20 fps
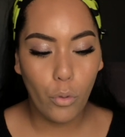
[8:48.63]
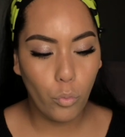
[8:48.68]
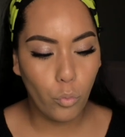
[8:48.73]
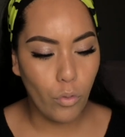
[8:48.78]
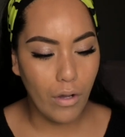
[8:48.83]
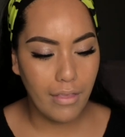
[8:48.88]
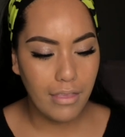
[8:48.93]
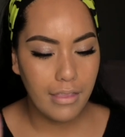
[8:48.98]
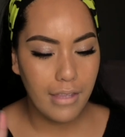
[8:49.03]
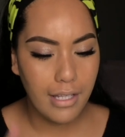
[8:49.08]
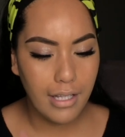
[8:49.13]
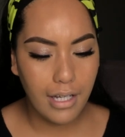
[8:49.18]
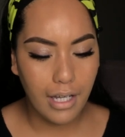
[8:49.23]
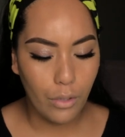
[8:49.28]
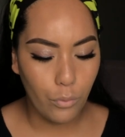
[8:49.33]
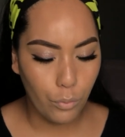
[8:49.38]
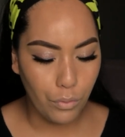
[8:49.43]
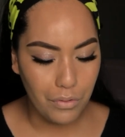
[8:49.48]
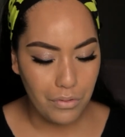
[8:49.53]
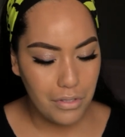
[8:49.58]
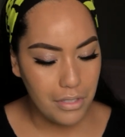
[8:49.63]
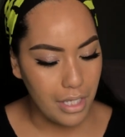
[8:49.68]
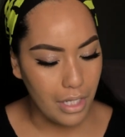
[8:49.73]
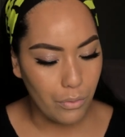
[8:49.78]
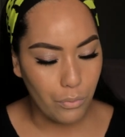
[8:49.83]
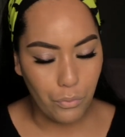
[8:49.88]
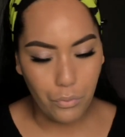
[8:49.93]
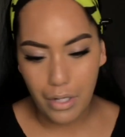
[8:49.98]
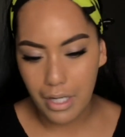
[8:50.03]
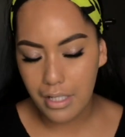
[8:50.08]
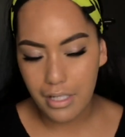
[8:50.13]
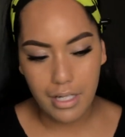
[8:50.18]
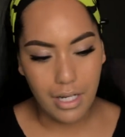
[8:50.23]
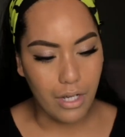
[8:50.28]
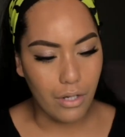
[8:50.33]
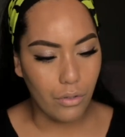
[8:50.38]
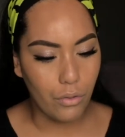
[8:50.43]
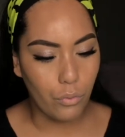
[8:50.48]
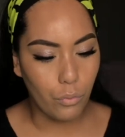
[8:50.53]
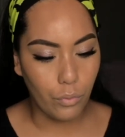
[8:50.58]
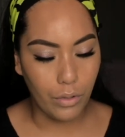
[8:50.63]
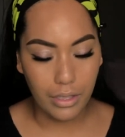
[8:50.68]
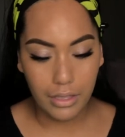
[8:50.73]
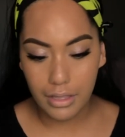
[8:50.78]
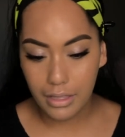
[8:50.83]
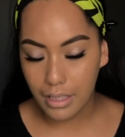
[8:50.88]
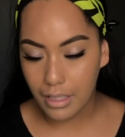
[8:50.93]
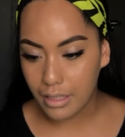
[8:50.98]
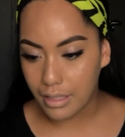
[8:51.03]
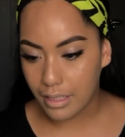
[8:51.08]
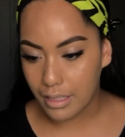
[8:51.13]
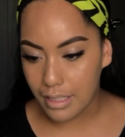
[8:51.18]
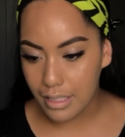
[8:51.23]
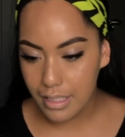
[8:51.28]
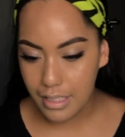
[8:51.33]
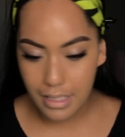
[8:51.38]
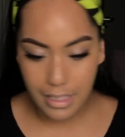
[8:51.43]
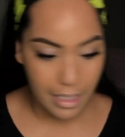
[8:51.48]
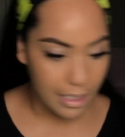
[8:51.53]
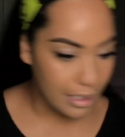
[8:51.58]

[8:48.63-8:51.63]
One thing I will say right now with this